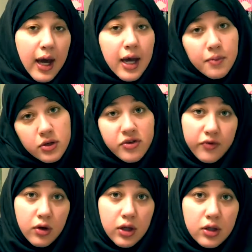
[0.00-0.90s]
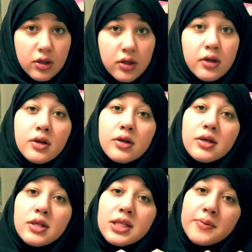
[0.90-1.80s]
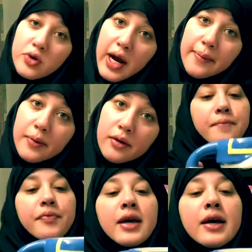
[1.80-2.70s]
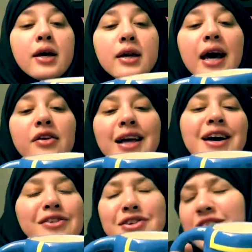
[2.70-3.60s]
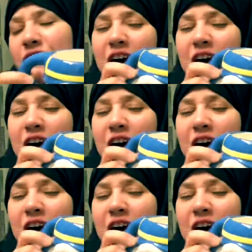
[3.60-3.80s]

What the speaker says: and most of all, subscribe. Donald, you